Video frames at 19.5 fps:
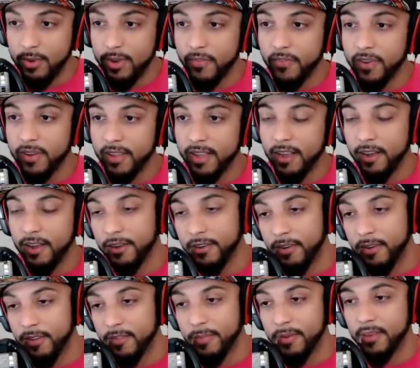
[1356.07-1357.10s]
He's two different
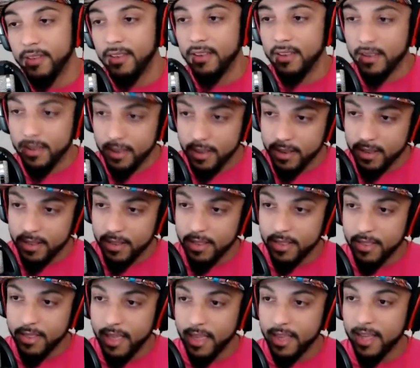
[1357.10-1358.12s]
characters, but
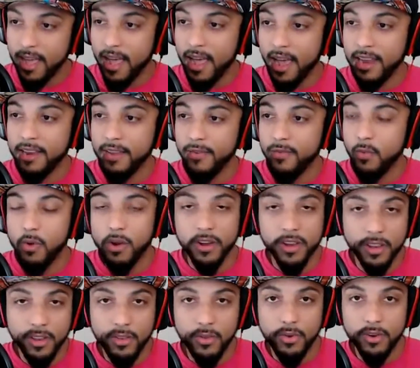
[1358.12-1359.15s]
they
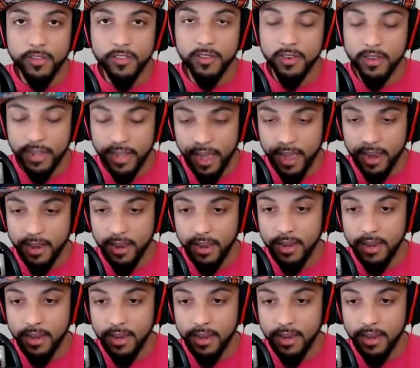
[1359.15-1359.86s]
kind of work in unison.